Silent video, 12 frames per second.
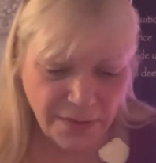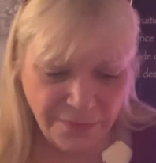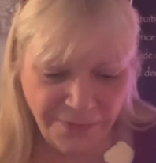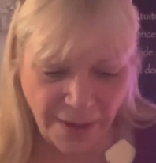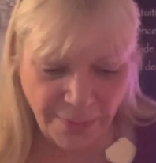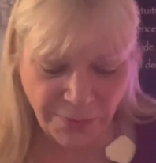
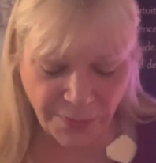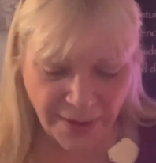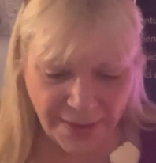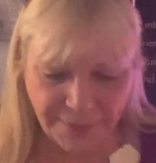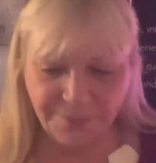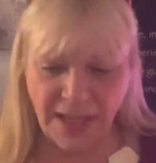
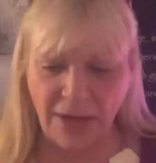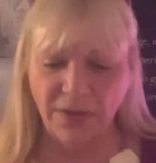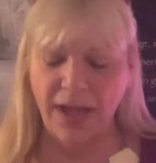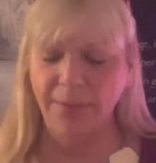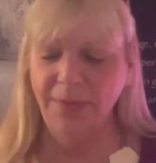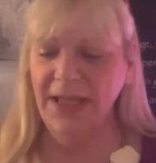February. Now,
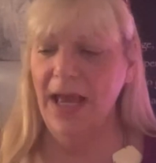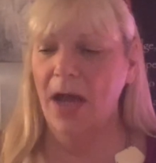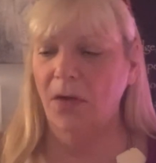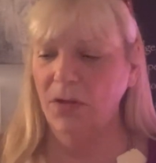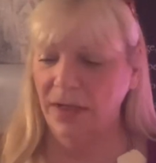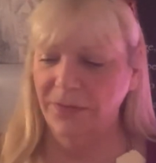coming
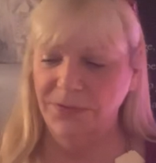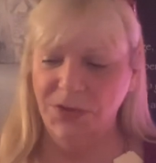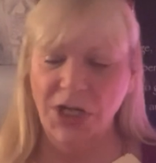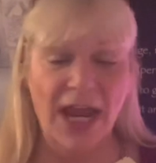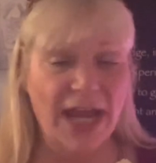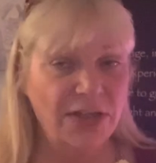out of
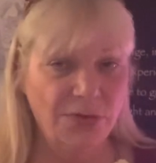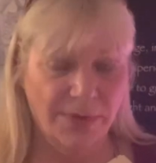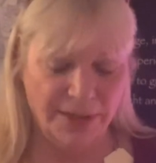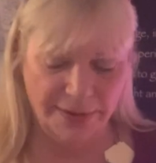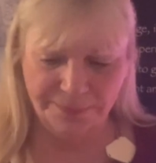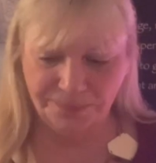
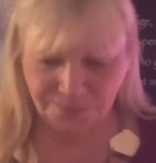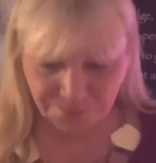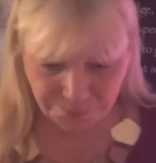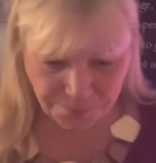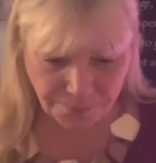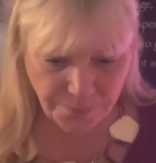January,
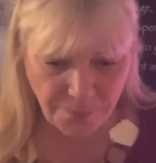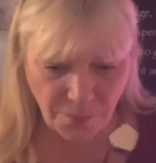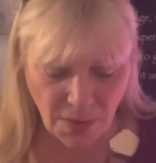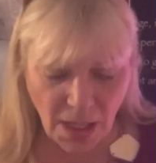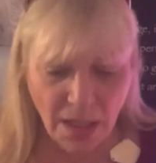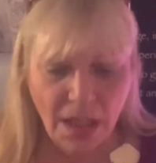
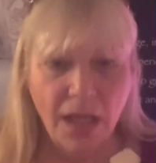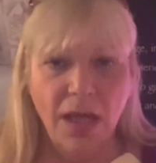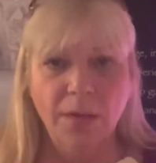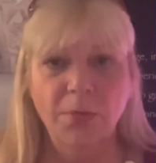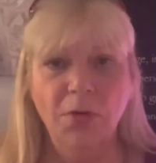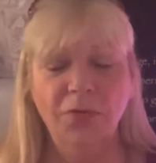
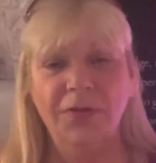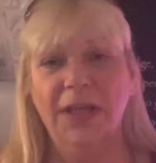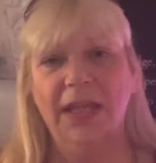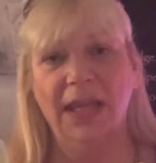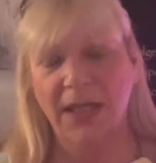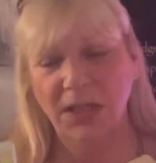
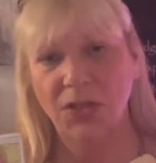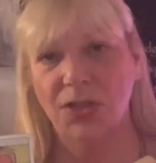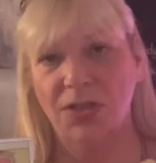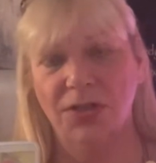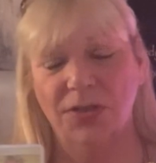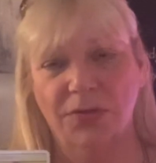moving
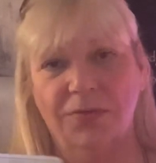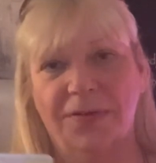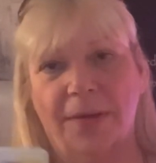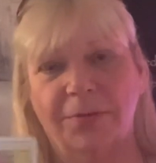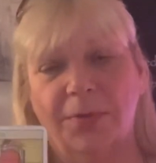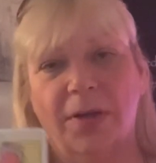into
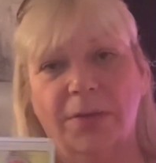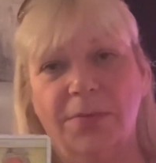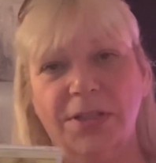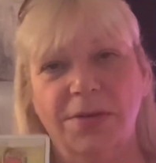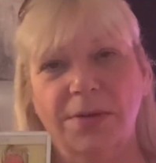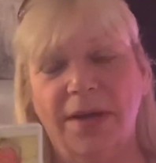February,
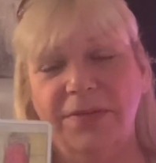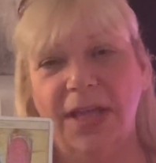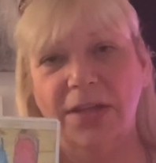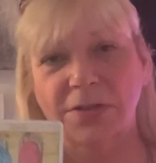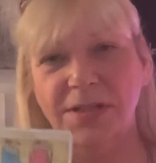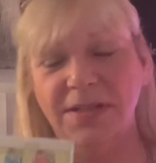we do have the
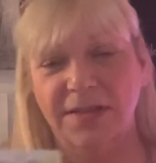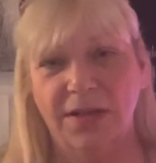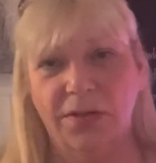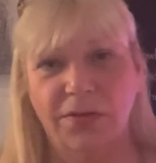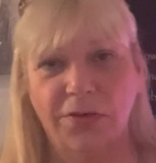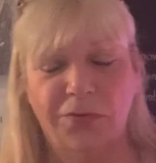energies
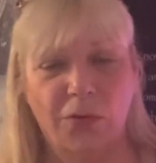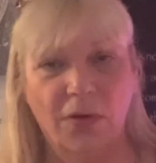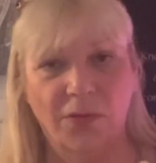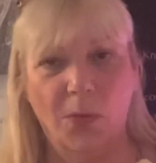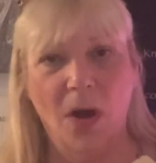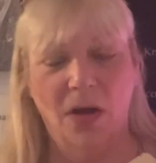here of the Four
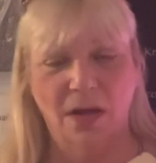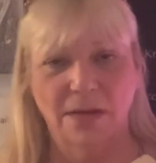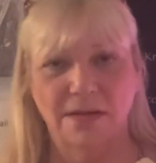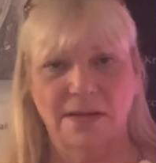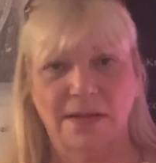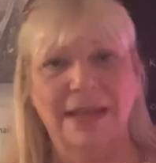of
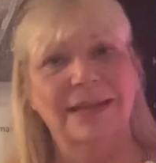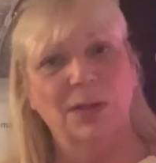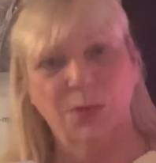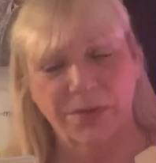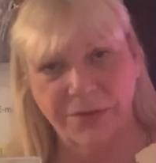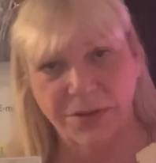Wands in
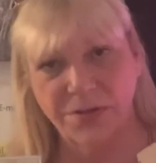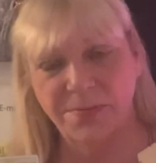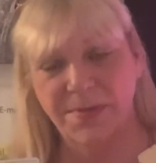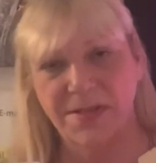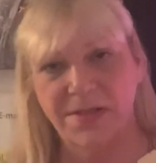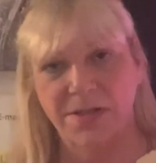the reverse
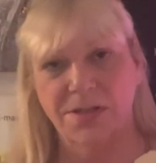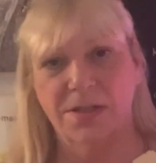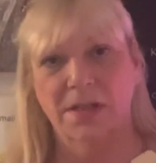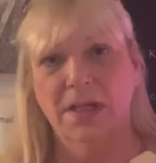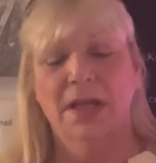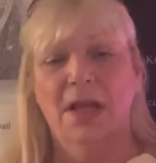
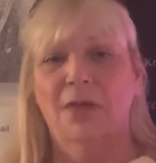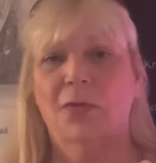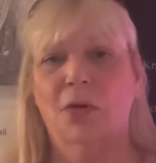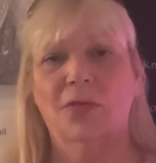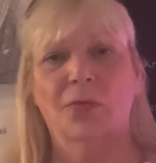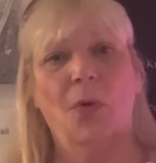position.
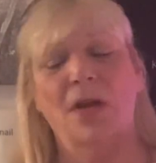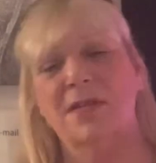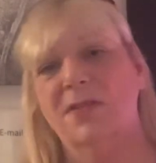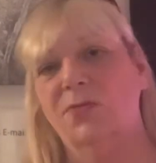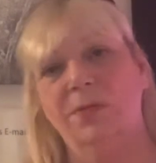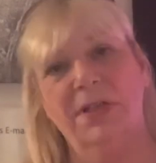Four of Wands
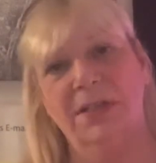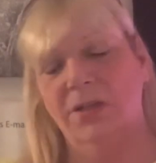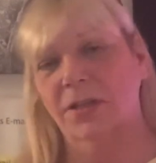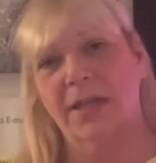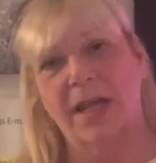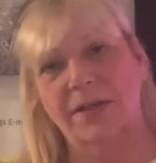is really
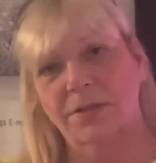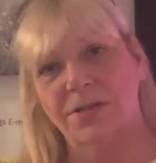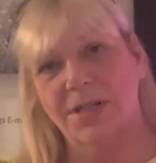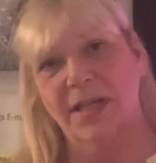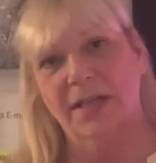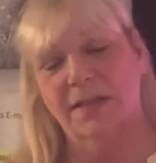good
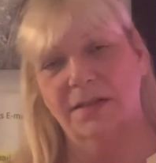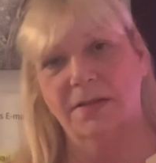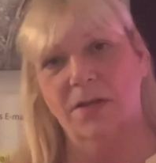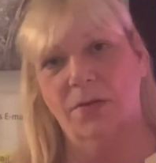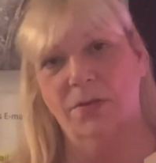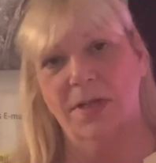energy. It's
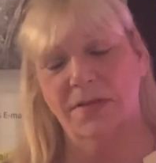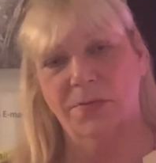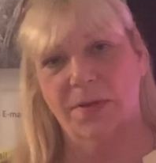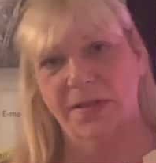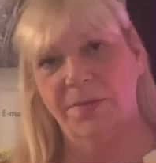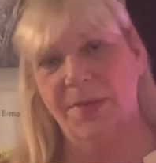known as
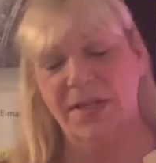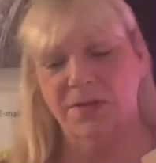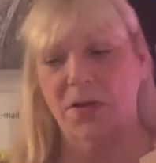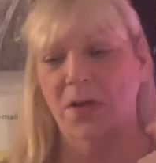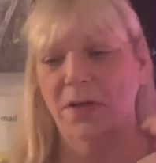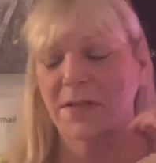one of the
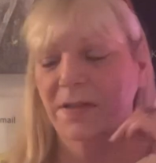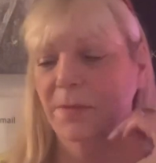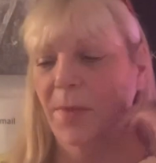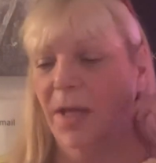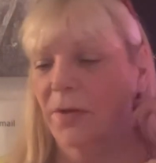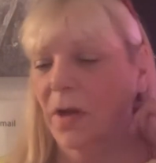best cards in the
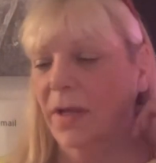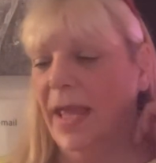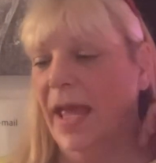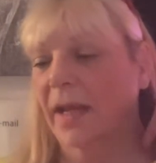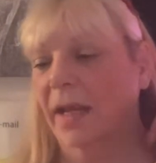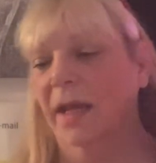Minor
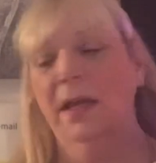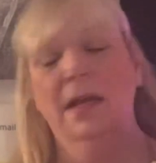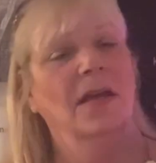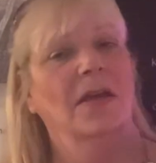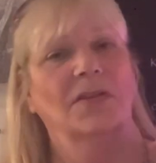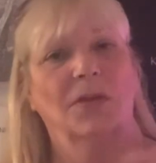Arcana.
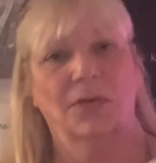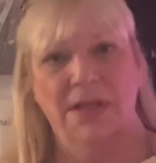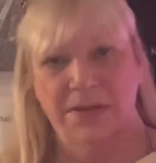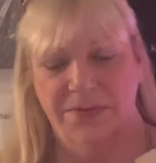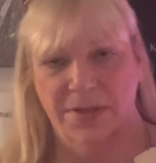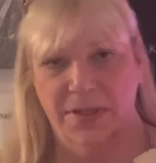So
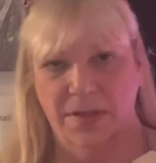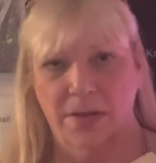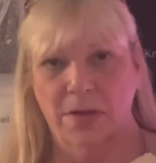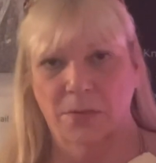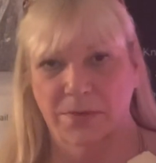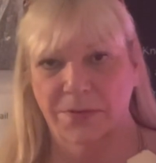even
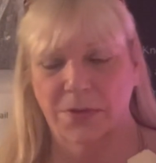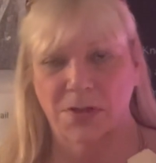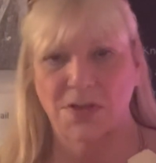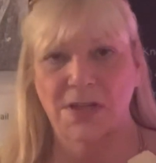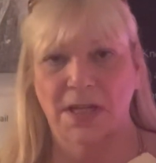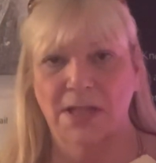
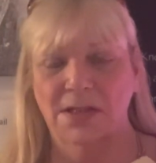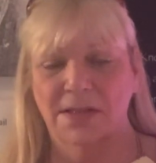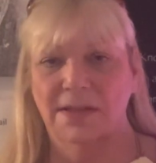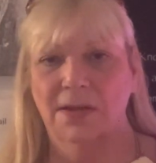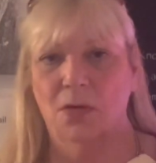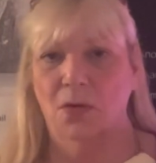reversed, it
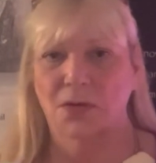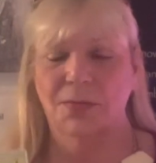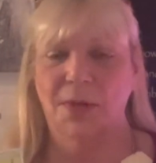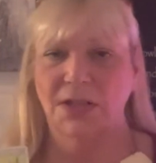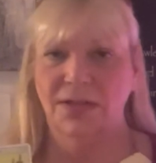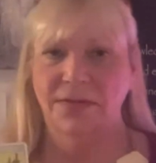still holds
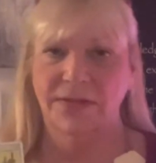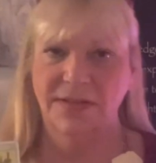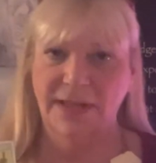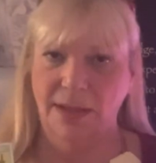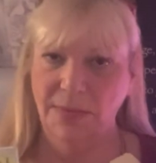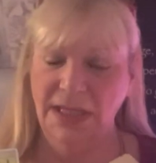much of the
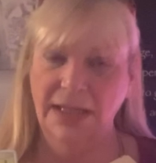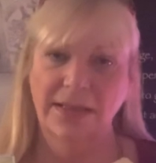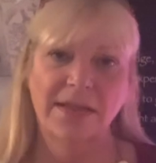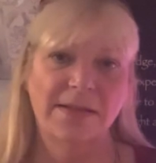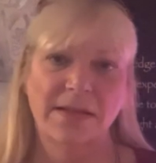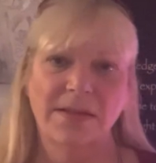same meaning.
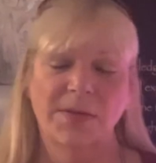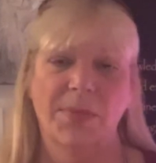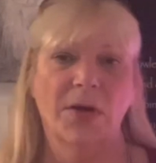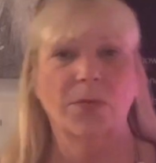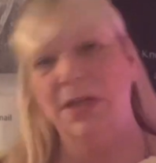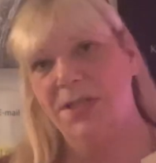This is
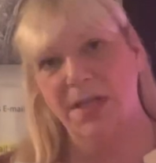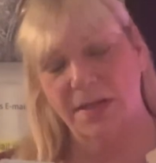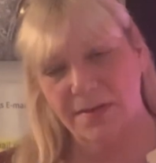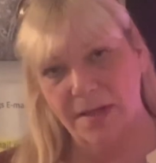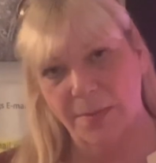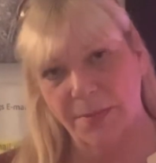about reaching a
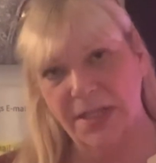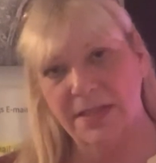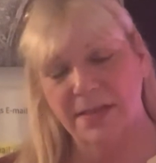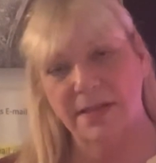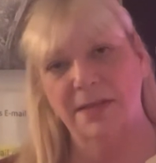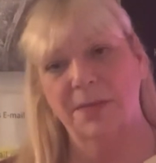summit.
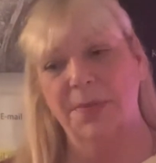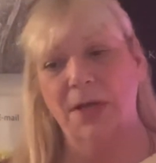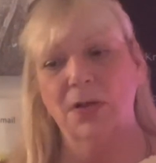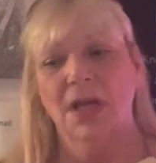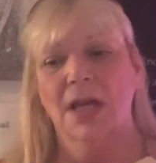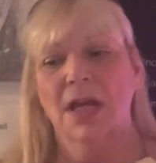This is
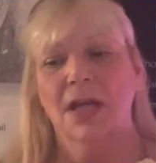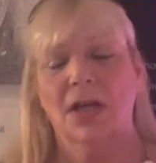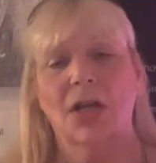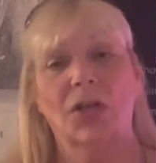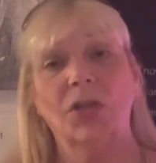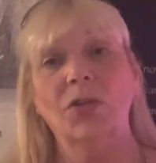about
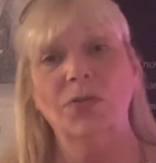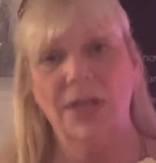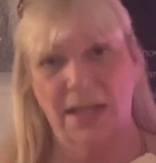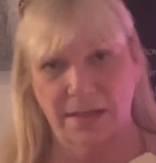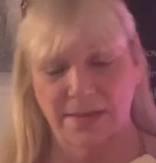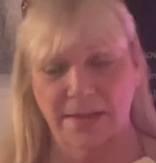
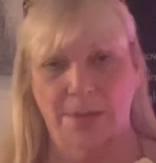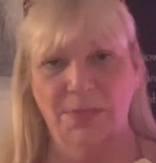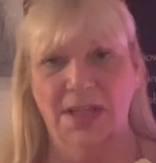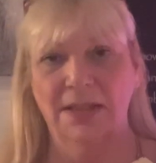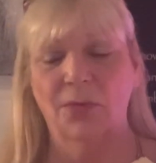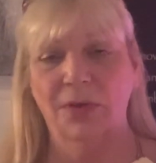concluding
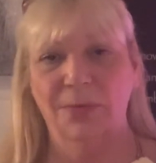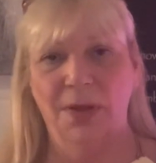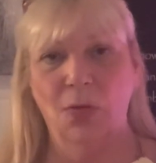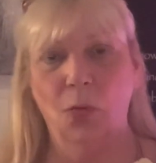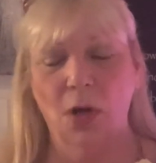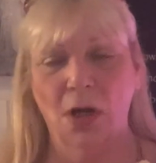something that we've
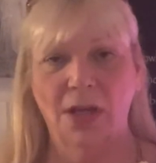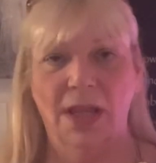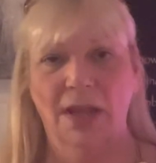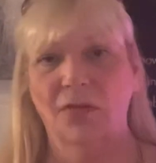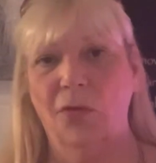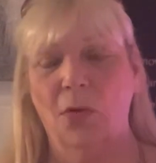been
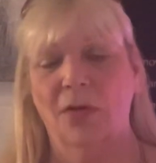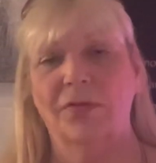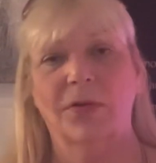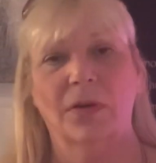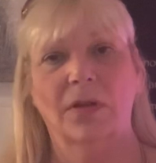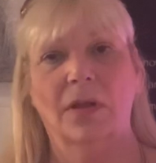working
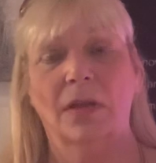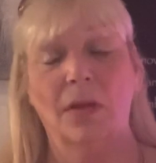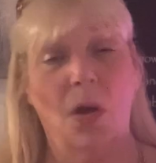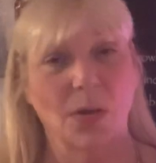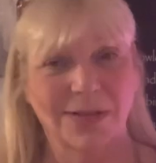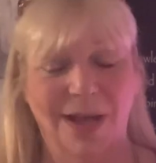for a
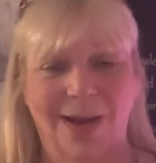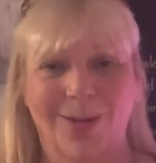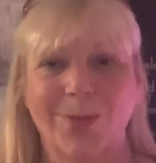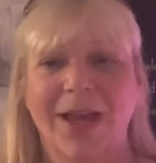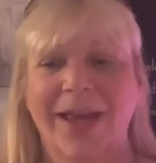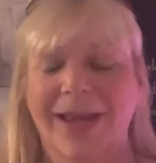long
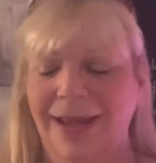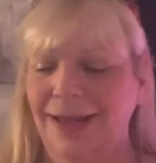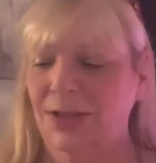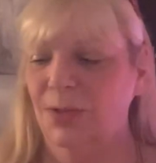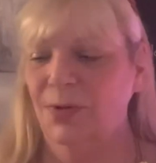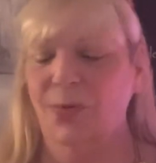time.
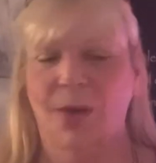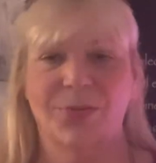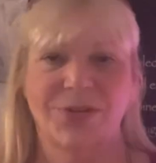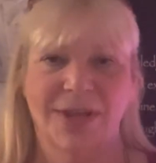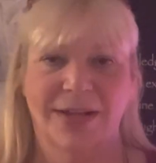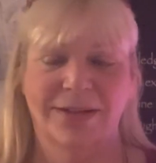It could be
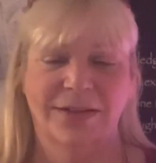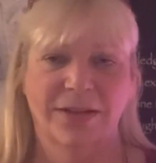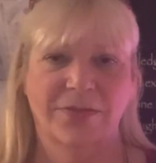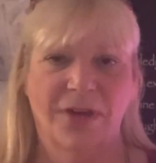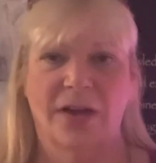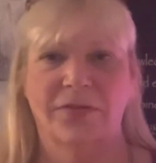
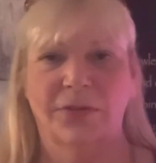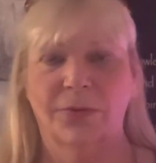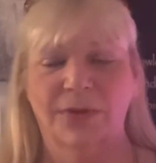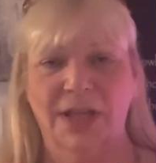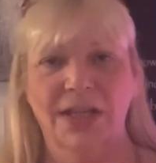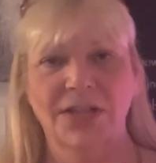representative of a
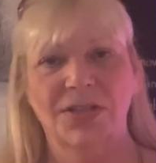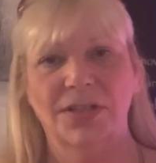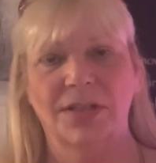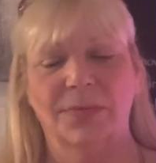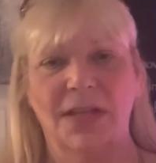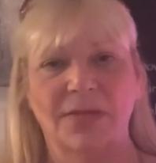
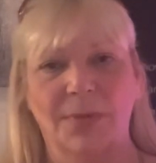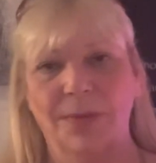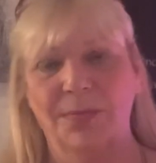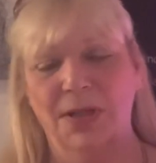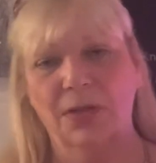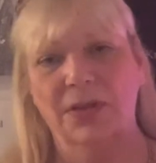relationship that's
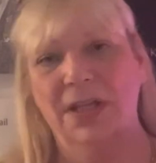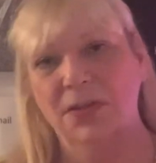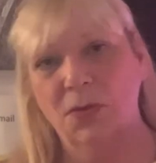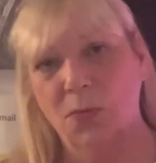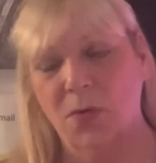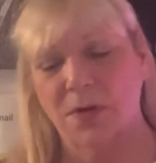been building
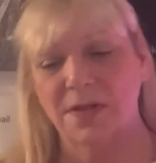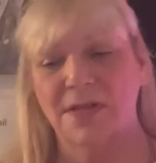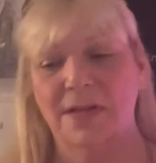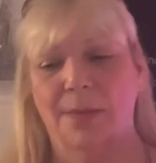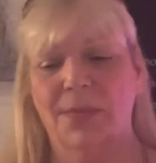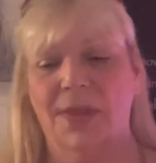towards
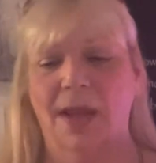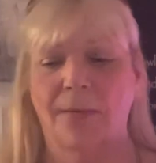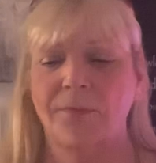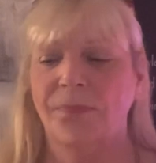something.